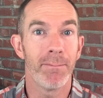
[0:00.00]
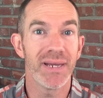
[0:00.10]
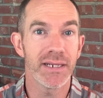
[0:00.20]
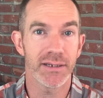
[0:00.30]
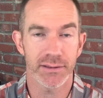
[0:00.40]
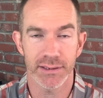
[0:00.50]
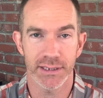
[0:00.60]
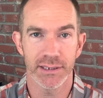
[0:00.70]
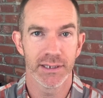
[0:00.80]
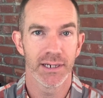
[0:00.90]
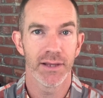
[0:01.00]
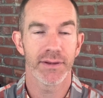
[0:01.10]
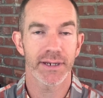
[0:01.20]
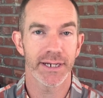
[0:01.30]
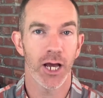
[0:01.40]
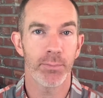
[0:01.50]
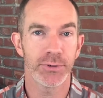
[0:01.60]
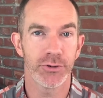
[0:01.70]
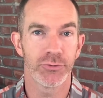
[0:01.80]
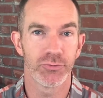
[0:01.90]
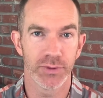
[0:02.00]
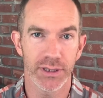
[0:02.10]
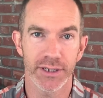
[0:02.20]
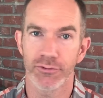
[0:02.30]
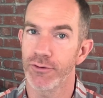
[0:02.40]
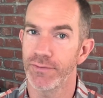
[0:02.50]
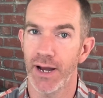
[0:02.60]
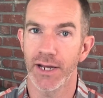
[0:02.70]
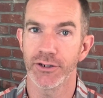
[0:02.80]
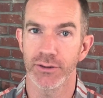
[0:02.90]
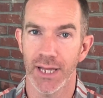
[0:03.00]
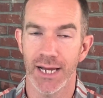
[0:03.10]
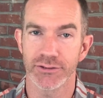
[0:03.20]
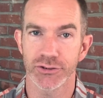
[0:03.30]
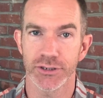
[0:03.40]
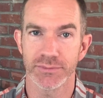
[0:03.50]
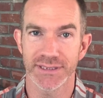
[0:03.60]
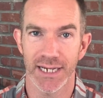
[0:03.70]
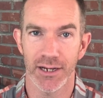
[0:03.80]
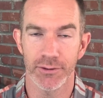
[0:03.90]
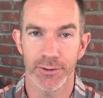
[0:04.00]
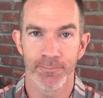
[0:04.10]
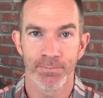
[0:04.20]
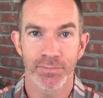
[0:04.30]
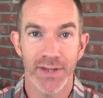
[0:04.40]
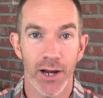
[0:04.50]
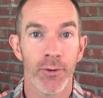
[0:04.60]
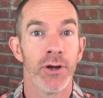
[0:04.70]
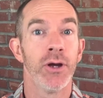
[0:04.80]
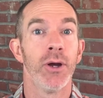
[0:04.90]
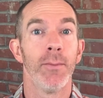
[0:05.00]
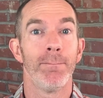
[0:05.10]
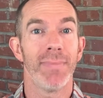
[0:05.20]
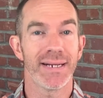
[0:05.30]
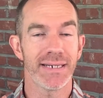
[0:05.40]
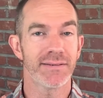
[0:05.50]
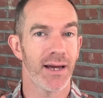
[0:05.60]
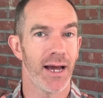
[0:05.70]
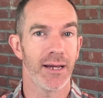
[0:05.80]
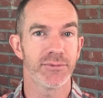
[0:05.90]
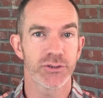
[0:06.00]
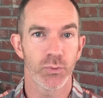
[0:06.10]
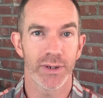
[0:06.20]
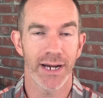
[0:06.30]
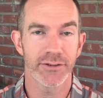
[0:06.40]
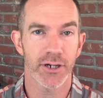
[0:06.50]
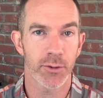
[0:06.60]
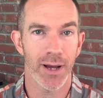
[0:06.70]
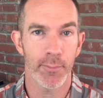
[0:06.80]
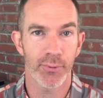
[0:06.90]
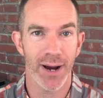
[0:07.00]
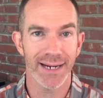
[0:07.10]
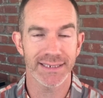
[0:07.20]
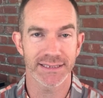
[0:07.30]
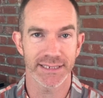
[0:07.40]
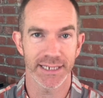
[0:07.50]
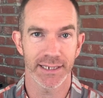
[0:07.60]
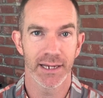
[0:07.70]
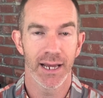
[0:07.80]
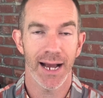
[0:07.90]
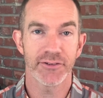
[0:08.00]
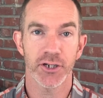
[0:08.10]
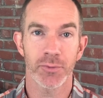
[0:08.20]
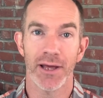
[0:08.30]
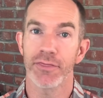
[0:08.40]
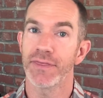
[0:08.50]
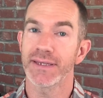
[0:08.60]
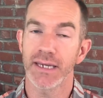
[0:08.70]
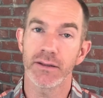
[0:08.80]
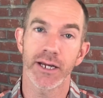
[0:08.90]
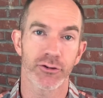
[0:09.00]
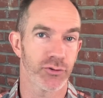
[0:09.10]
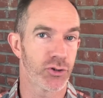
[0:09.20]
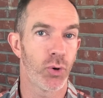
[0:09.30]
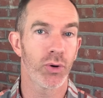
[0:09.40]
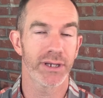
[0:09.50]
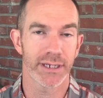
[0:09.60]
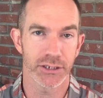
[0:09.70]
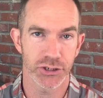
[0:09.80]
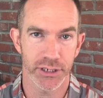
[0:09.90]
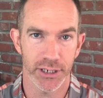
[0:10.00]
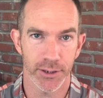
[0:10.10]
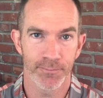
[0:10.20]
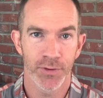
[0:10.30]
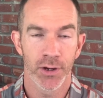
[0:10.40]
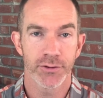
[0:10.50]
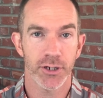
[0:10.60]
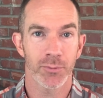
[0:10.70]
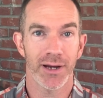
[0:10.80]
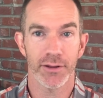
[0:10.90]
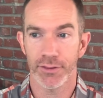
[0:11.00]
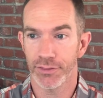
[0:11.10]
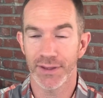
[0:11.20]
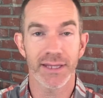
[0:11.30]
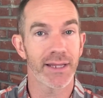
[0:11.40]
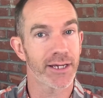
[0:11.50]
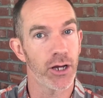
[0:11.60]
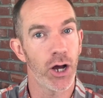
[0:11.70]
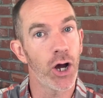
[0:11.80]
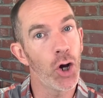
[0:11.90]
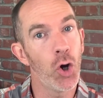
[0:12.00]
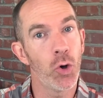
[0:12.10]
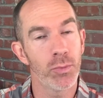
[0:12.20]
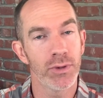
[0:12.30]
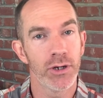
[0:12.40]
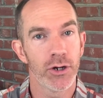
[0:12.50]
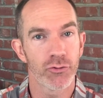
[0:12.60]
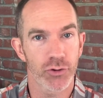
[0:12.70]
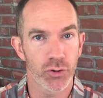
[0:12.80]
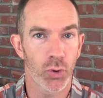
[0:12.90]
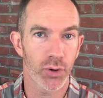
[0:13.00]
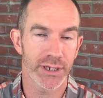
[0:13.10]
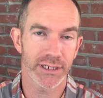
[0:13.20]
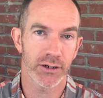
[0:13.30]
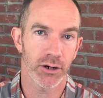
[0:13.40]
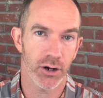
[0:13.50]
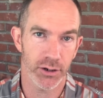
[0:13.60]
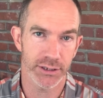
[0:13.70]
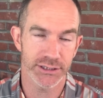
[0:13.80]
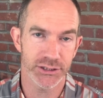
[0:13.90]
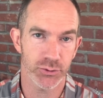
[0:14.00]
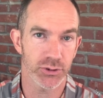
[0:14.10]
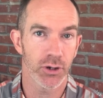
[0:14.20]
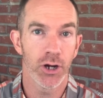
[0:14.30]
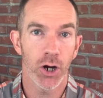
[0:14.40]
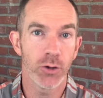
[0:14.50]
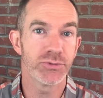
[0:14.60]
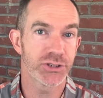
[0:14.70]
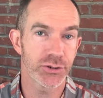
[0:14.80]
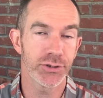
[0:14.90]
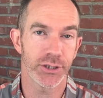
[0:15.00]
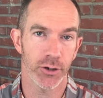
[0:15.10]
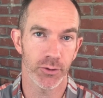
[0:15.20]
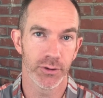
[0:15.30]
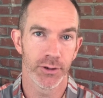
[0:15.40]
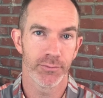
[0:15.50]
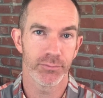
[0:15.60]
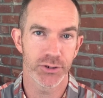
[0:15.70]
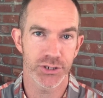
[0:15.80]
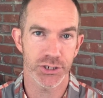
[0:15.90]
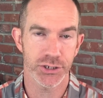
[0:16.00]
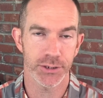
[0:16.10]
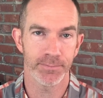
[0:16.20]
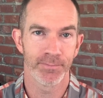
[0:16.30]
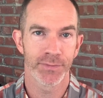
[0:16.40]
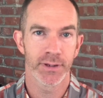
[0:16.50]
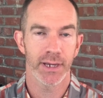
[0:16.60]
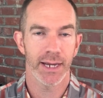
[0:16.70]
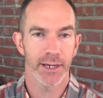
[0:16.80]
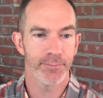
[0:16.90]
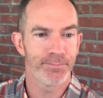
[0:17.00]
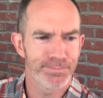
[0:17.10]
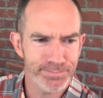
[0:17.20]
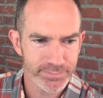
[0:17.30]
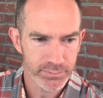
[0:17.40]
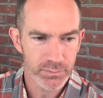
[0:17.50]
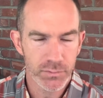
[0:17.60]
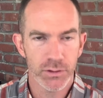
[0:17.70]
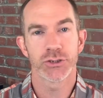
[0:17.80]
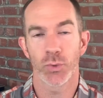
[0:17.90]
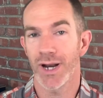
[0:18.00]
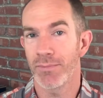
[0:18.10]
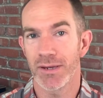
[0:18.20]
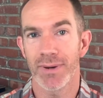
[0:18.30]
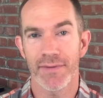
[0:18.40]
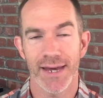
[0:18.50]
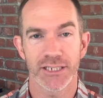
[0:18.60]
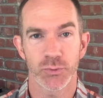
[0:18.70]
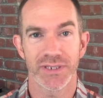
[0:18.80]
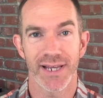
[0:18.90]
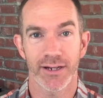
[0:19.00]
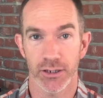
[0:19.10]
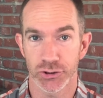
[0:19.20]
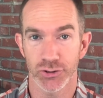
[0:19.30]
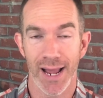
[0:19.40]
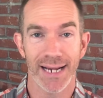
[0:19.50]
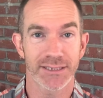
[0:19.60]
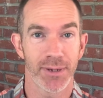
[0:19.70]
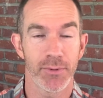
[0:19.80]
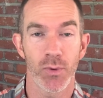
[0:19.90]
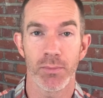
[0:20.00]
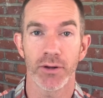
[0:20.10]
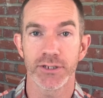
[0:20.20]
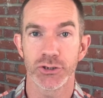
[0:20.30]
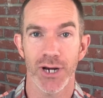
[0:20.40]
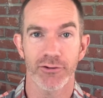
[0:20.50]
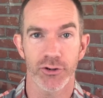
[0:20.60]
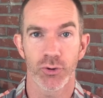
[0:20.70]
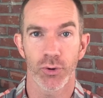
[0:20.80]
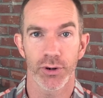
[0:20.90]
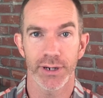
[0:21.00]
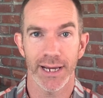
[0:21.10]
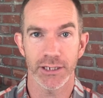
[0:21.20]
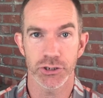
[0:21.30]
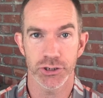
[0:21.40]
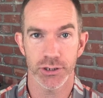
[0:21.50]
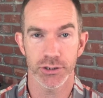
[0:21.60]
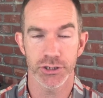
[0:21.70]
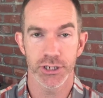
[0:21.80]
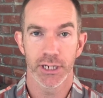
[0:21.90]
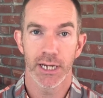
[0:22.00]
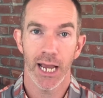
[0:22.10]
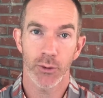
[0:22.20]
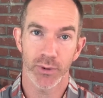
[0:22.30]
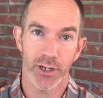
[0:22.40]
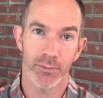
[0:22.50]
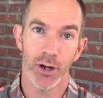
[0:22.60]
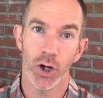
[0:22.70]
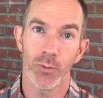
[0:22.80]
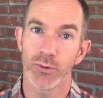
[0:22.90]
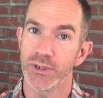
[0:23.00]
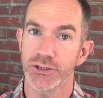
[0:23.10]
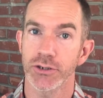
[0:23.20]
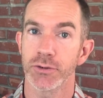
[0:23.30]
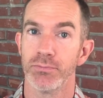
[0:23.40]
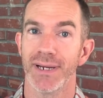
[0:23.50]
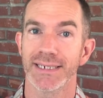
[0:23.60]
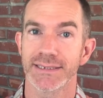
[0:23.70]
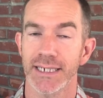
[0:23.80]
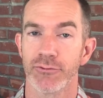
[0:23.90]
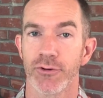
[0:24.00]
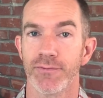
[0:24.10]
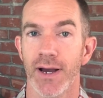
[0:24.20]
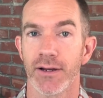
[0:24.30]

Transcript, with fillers: immediately that can help you really refine your live stream sound. Now, many times when I talk about practicing, I talk about thinking like a recording engineer, talk about thinking like a, a home recording artist or home studio musician. And so, what I mean by that is we take our tracks, maybe we multi track record at church, and we come home and we start to mix and